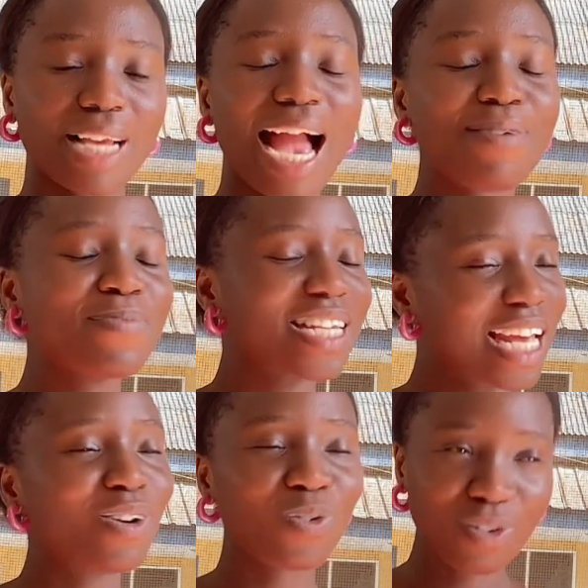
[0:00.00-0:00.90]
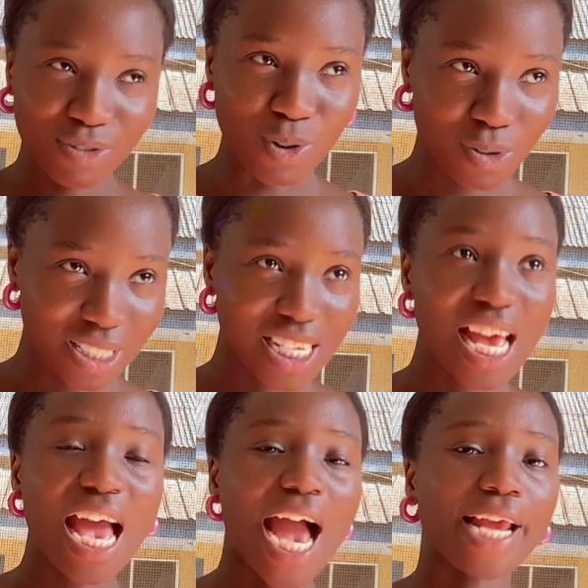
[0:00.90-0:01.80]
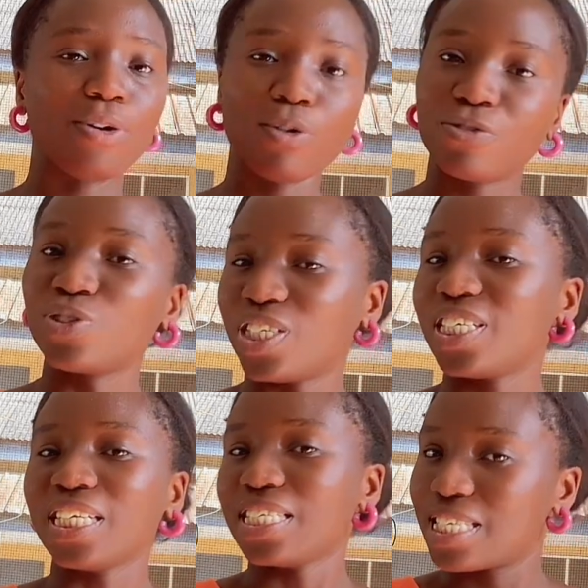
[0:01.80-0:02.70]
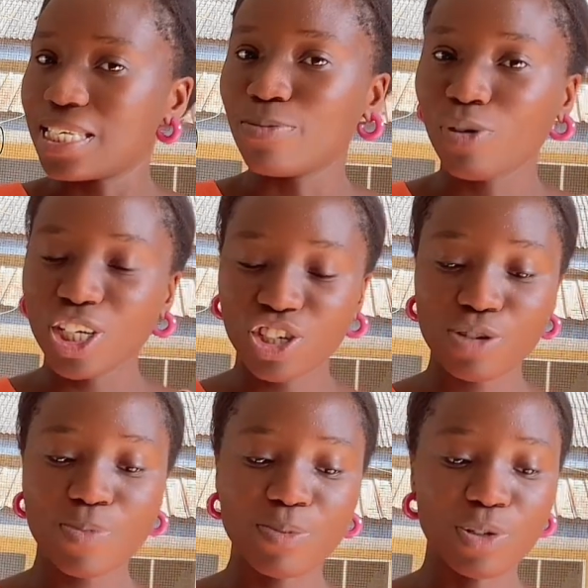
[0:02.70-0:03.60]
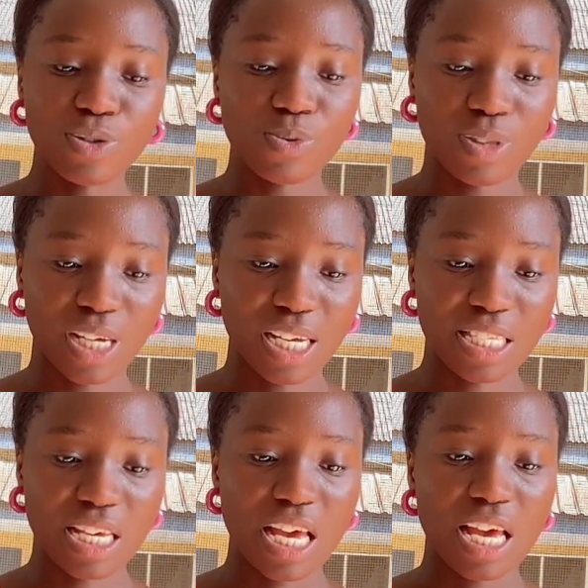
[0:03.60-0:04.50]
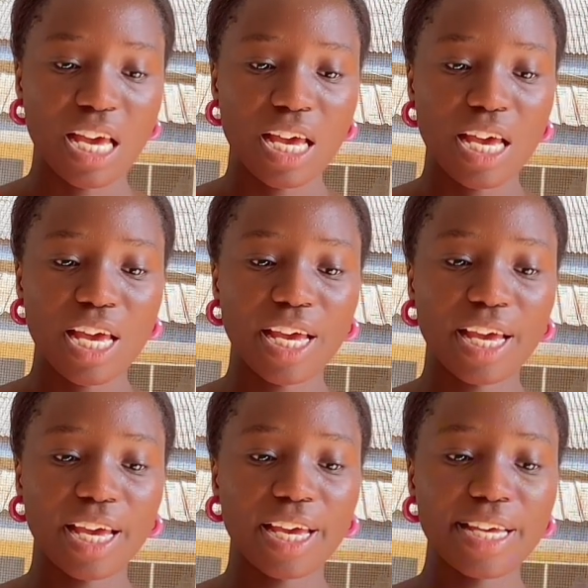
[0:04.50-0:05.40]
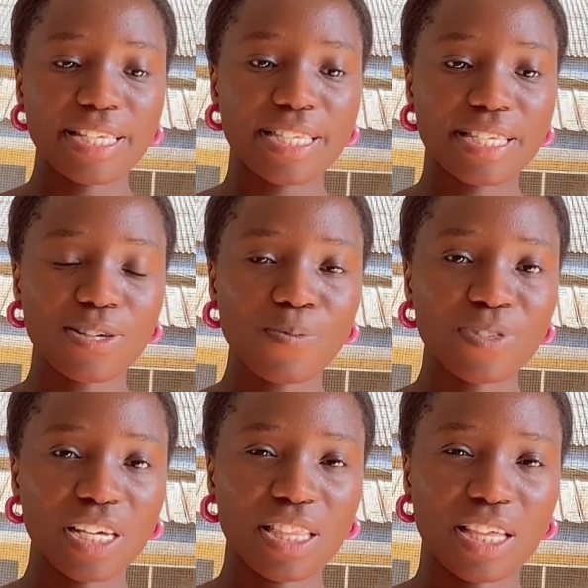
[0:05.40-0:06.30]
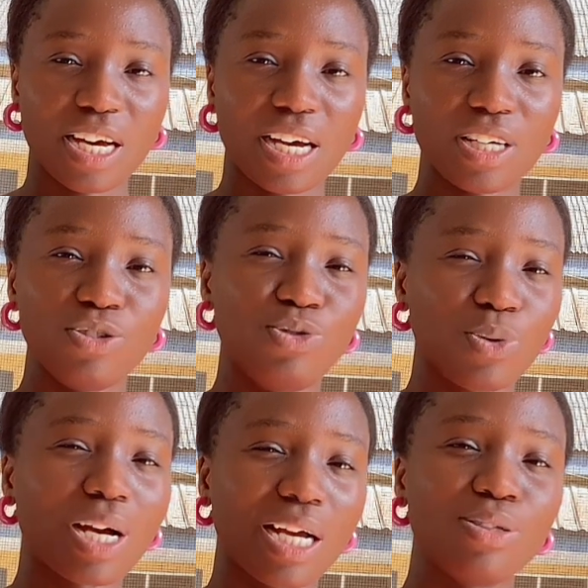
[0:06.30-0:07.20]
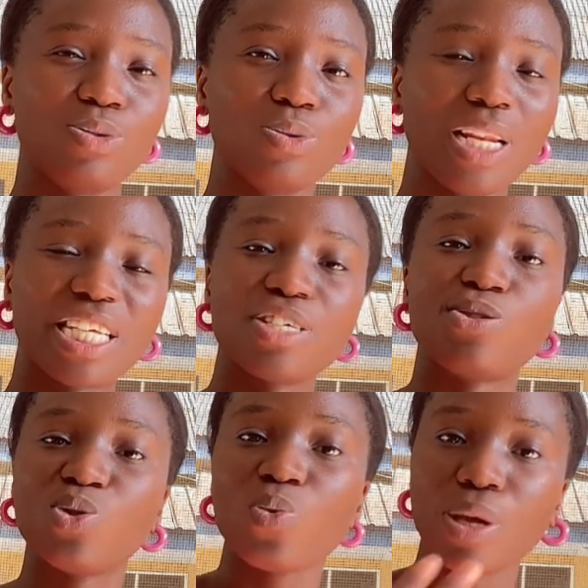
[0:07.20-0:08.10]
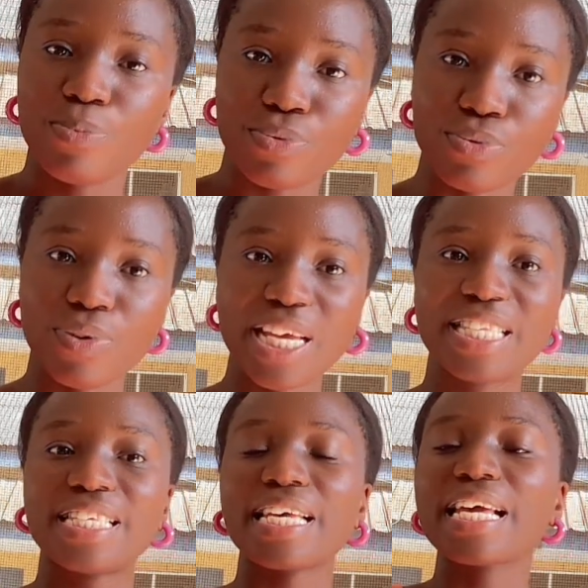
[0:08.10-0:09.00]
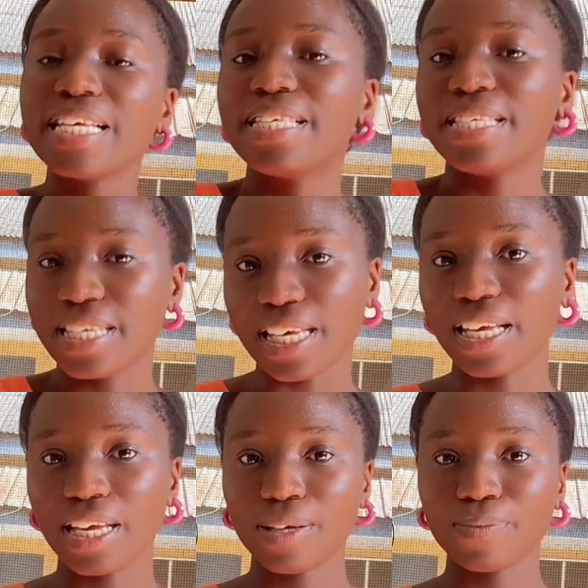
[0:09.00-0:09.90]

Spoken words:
I mean, I love God, I love Christianity, but it just made me know that it's something that you can do. Like, it's doable, it's easy.